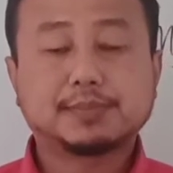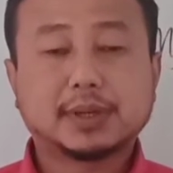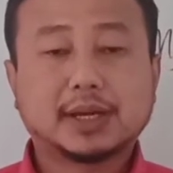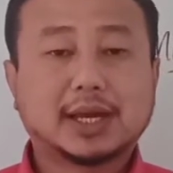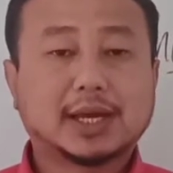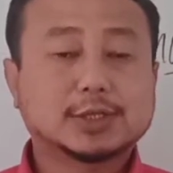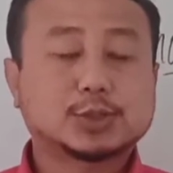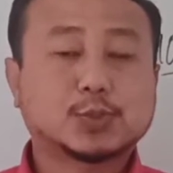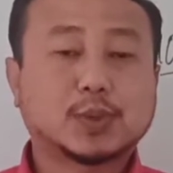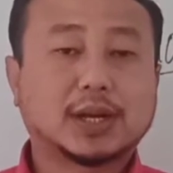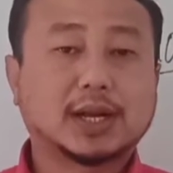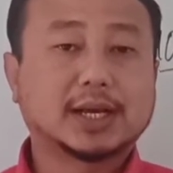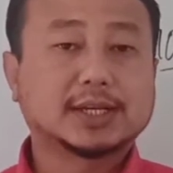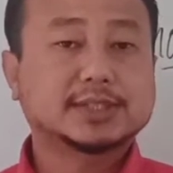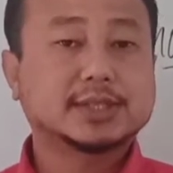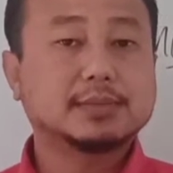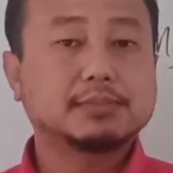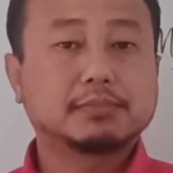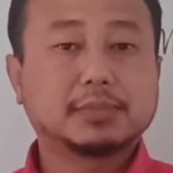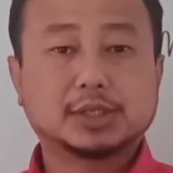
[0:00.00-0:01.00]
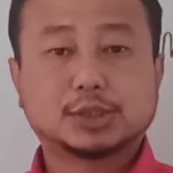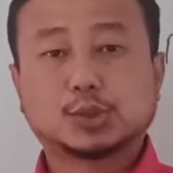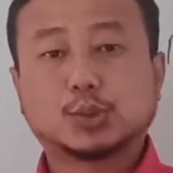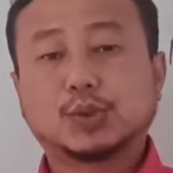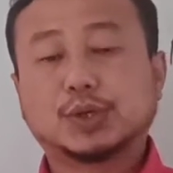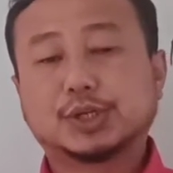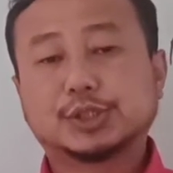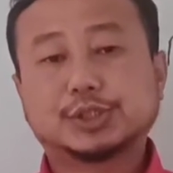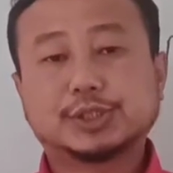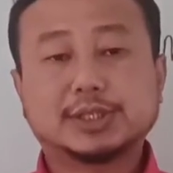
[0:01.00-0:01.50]
as well as the
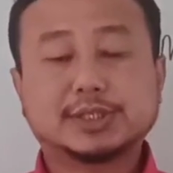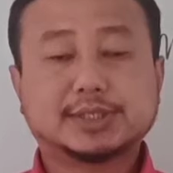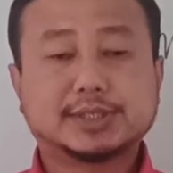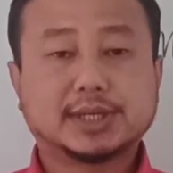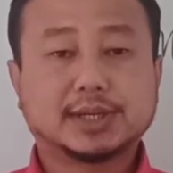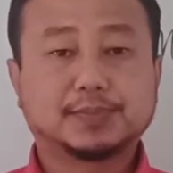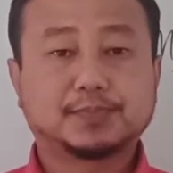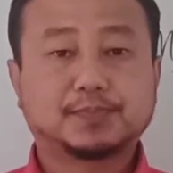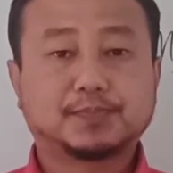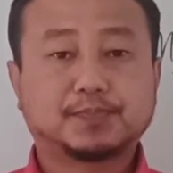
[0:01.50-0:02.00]
muscular system.